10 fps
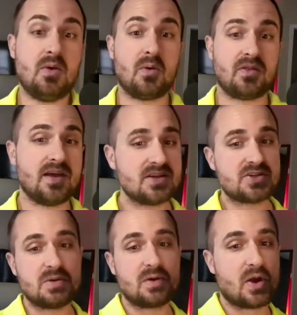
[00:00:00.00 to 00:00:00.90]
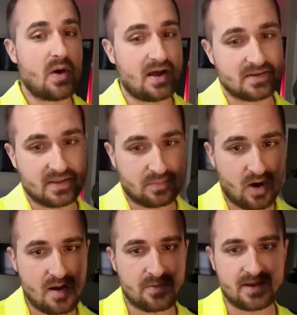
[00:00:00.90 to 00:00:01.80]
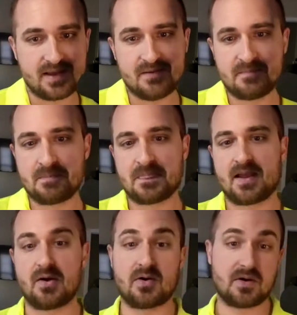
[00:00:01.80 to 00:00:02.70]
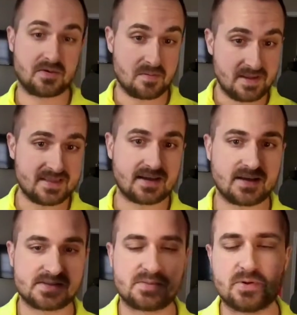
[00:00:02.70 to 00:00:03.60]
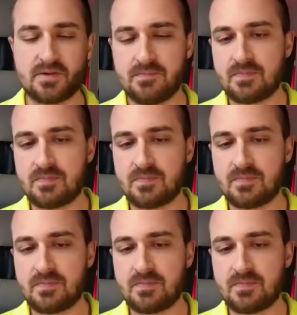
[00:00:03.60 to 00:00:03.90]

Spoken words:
then she would go out to the property or meet the customer,